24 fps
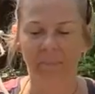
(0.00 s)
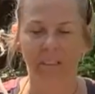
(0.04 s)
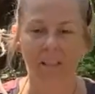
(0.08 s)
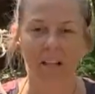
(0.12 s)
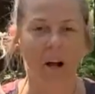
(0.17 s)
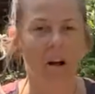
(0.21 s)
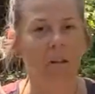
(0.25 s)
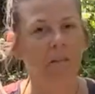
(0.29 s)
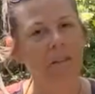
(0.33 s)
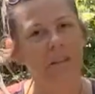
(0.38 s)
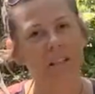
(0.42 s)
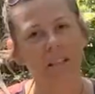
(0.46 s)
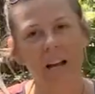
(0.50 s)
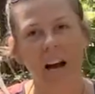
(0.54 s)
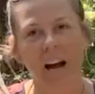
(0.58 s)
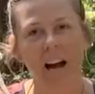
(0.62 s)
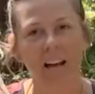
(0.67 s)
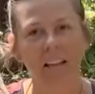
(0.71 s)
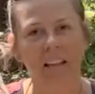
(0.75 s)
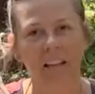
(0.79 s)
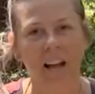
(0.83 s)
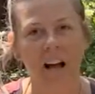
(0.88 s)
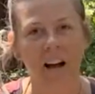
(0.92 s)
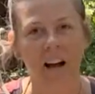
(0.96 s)
on the
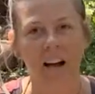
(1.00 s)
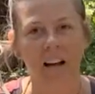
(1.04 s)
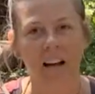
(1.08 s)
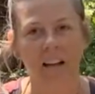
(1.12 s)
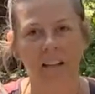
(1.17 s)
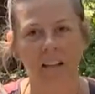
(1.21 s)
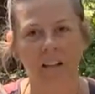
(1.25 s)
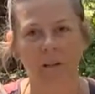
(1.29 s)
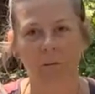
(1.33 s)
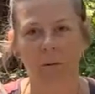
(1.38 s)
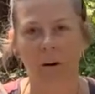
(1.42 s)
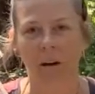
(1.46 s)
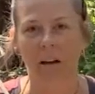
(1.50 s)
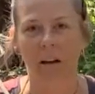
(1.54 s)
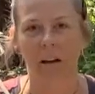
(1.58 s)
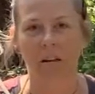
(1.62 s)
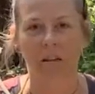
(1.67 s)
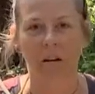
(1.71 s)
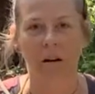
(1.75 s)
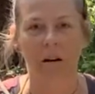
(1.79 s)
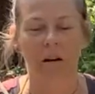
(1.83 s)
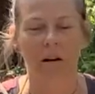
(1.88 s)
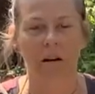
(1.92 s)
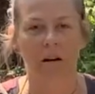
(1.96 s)
sidelines with
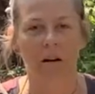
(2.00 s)
our